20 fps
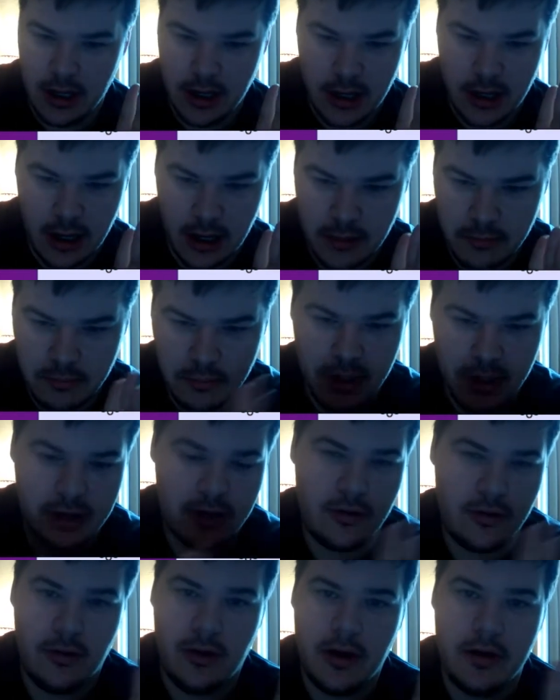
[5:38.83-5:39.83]

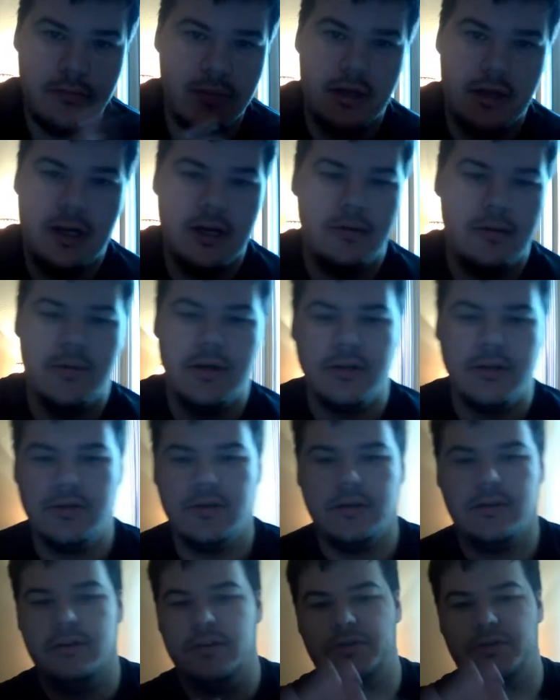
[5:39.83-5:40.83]
Bitcoin becoming
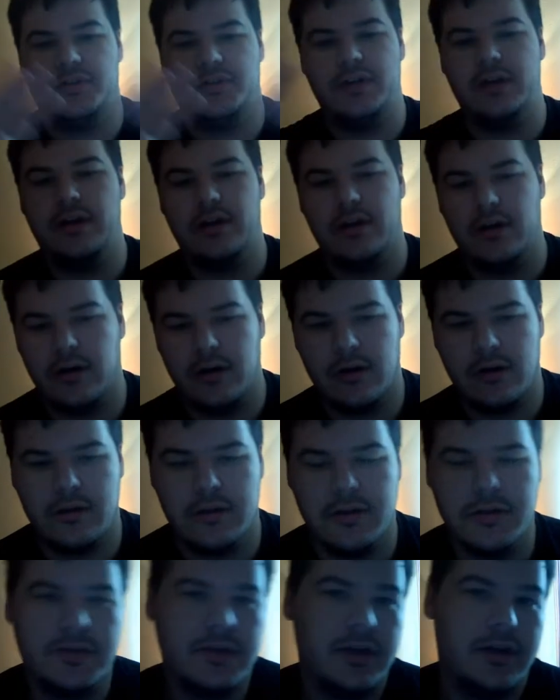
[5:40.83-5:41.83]
the
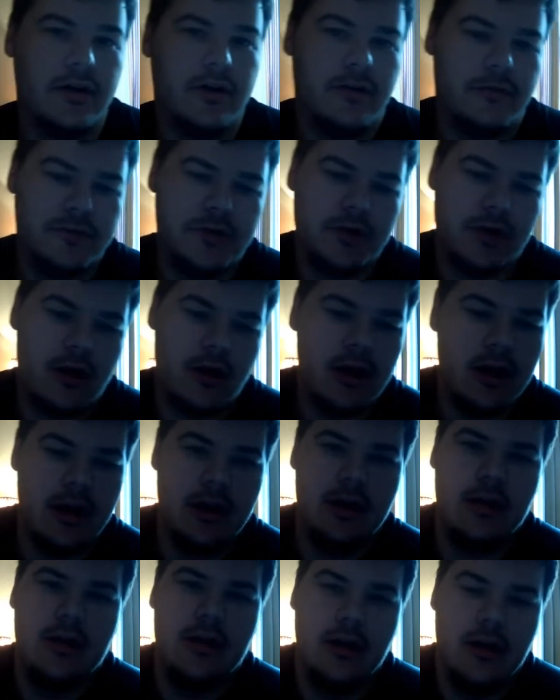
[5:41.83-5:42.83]
center of
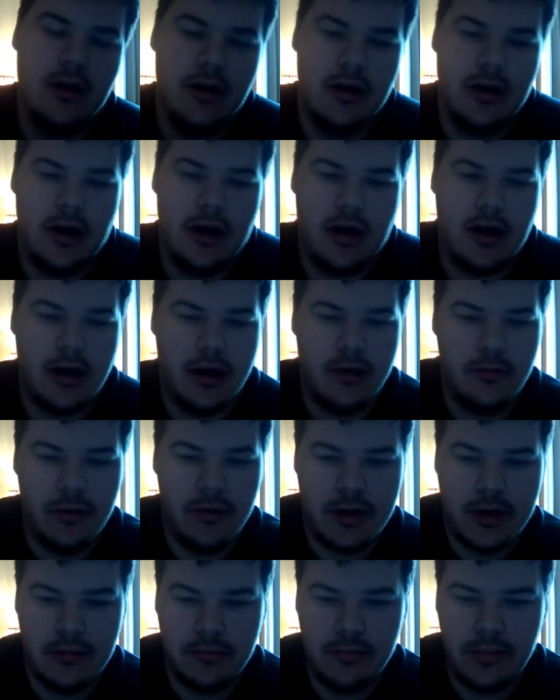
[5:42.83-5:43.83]
trade. It
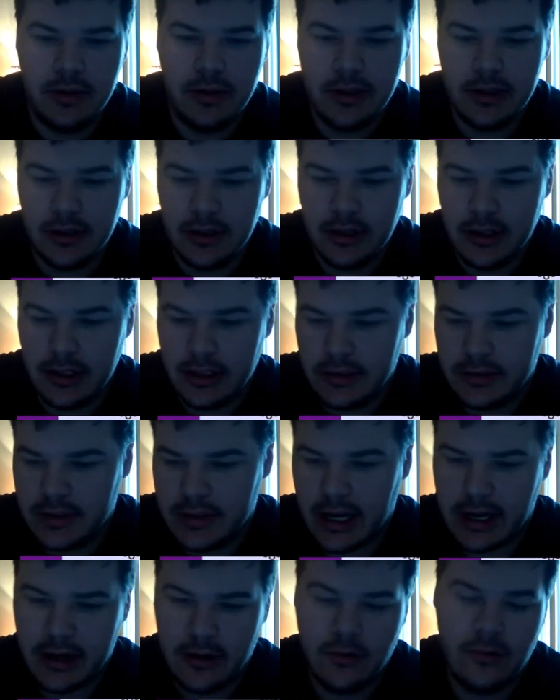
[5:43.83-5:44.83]
would completely
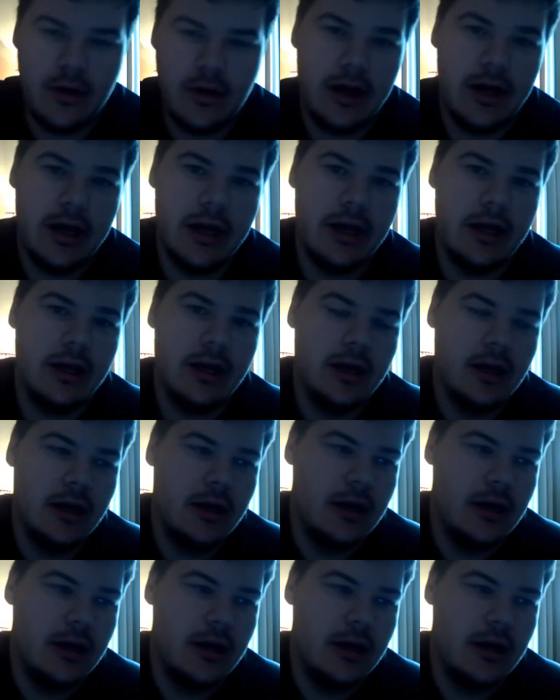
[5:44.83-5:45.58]
take away,